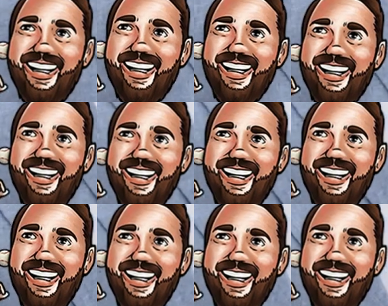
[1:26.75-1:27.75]

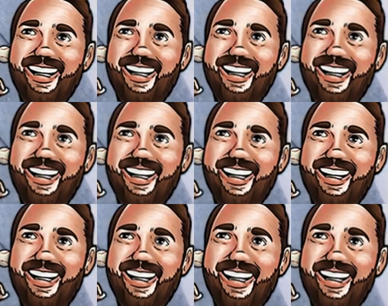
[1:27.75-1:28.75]

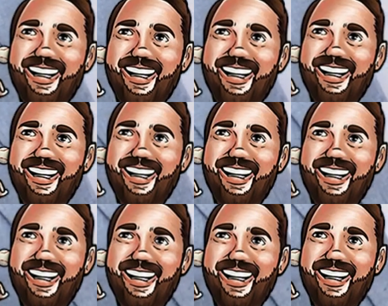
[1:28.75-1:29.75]

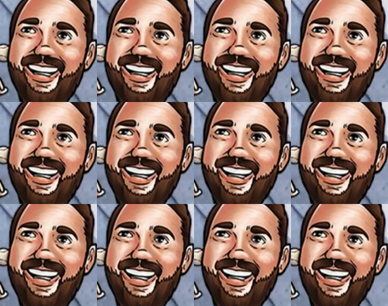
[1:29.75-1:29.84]
(silent)